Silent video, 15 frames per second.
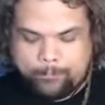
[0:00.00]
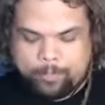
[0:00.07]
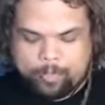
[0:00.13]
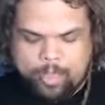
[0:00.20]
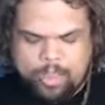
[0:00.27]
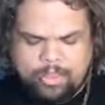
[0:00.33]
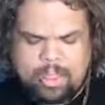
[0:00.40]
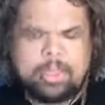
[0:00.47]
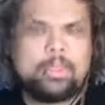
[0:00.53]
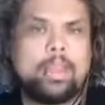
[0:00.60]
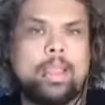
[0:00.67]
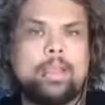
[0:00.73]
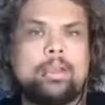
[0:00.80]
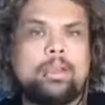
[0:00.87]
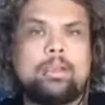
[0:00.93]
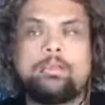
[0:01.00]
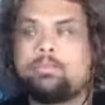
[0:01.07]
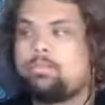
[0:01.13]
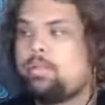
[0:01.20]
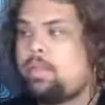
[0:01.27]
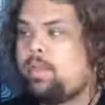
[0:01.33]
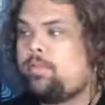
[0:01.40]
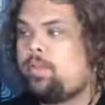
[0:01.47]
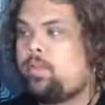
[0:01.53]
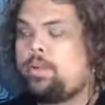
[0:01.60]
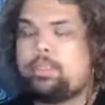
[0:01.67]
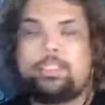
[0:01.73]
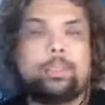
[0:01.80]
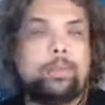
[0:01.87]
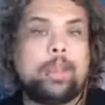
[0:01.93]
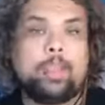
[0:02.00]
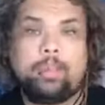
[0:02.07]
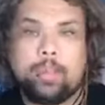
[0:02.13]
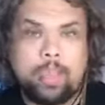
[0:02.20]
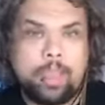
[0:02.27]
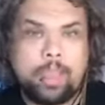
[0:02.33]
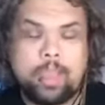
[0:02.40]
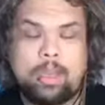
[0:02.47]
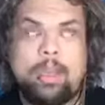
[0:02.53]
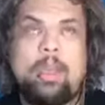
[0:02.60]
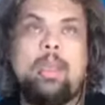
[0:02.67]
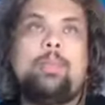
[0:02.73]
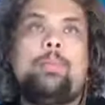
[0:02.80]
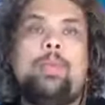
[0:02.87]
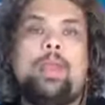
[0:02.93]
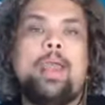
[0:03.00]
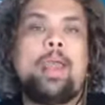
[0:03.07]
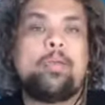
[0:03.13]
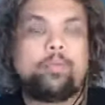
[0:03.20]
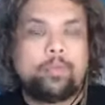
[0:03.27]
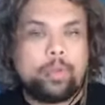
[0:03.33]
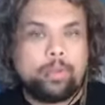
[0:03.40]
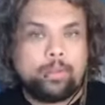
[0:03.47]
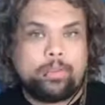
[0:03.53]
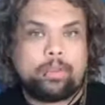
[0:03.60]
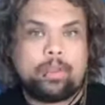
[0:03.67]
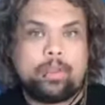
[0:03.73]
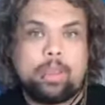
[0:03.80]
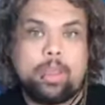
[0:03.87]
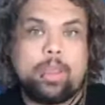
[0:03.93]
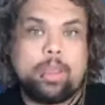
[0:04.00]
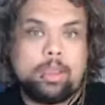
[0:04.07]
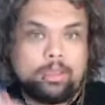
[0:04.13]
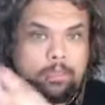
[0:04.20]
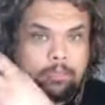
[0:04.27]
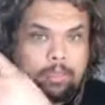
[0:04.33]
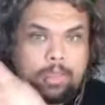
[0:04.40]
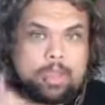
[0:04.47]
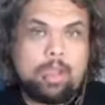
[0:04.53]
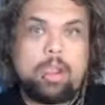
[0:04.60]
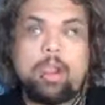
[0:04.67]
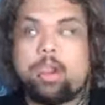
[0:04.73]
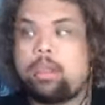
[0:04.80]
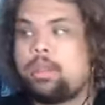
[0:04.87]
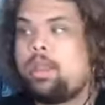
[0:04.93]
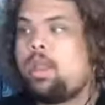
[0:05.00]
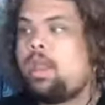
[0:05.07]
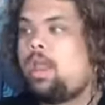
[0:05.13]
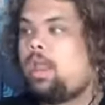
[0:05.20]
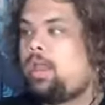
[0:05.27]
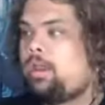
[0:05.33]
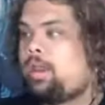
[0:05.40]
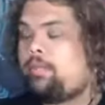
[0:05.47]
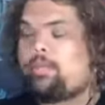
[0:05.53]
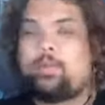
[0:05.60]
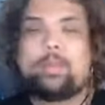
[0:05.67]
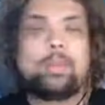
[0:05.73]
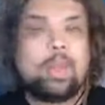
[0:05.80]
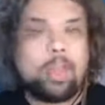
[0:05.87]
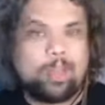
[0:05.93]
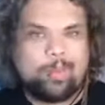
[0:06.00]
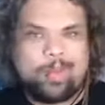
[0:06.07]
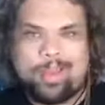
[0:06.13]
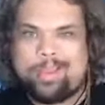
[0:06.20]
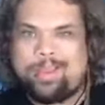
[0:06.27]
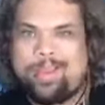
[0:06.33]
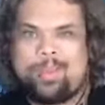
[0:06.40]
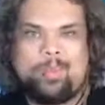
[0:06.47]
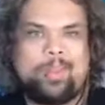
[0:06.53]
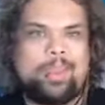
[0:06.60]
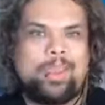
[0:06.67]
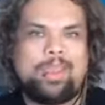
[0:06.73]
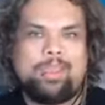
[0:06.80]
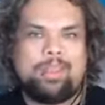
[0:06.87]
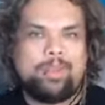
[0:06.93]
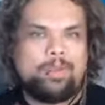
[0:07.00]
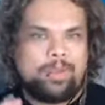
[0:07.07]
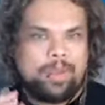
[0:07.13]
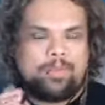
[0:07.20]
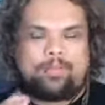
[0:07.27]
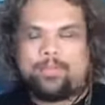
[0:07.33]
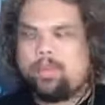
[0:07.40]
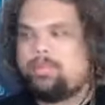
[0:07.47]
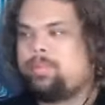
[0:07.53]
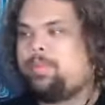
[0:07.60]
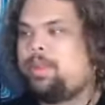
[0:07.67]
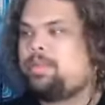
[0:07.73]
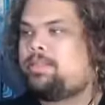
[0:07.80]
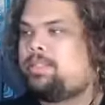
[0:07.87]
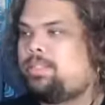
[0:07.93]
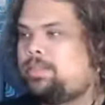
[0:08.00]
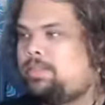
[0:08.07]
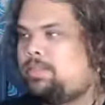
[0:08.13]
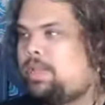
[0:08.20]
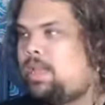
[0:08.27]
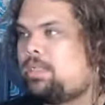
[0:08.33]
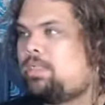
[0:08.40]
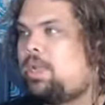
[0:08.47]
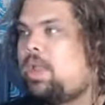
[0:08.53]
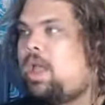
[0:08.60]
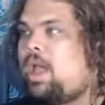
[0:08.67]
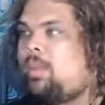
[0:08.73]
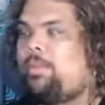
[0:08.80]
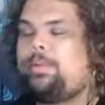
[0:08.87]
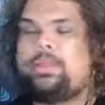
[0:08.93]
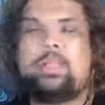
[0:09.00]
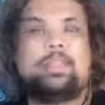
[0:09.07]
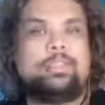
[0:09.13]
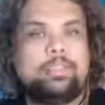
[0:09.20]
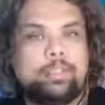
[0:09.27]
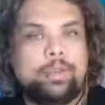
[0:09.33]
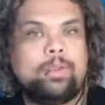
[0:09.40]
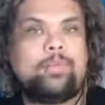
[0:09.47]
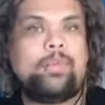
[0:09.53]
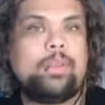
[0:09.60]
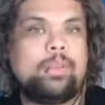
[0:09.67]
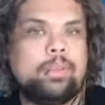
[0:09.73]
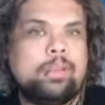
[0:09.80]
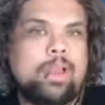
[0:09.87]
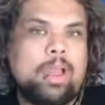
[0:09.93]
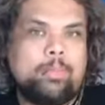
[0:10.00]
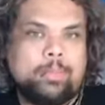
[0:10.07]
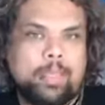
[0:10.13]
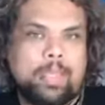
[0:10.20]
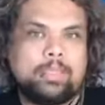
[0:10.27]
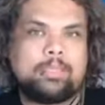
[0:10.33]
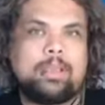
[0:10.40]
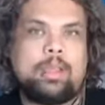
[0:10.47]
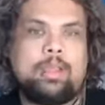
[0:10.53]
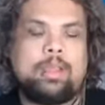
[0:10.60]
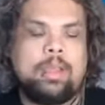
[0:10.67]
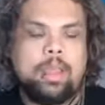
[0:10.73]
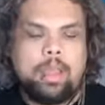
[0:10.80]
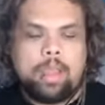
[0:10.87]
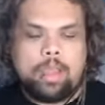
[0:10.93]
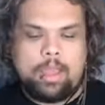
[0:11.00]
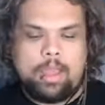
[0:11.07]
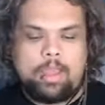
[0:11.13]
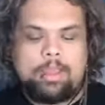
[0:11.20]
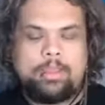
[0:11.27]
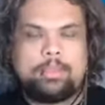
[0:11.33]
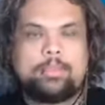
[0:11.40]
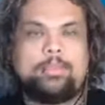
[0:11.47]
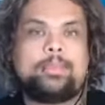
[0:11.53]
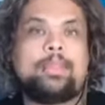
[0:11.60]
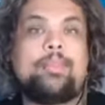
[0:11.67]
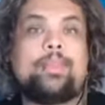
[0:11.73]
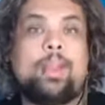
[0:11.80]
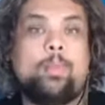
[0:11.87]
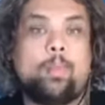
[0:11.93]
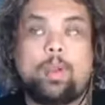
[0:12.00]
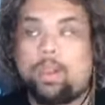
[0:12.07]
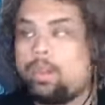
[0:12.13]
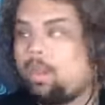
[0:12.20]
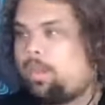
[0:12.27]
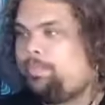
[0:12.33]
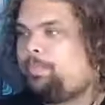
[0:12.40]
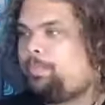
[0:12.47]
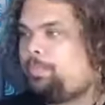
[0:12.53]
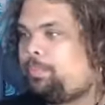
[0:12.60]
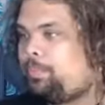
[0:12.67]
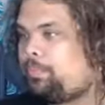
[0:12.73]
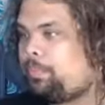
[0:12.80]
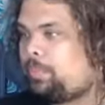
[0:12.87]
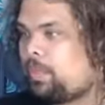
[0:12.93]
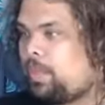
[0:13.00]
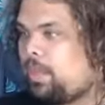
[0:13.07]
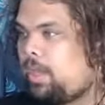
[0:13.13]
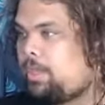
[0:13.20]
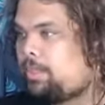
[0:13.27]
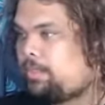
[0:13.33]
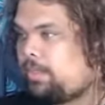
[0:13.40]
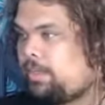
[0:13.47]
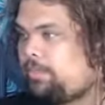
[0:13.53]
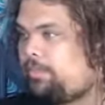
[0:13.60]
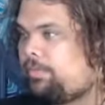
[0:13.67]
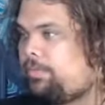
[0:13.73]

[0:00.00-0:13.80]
And then later, if you want to tune out, you can, but after I do the card and after we talk about it and we get, you know, enough from the message and such, I'm going to do a few little updates on, some stuff that I'm working on. Hey, Steve.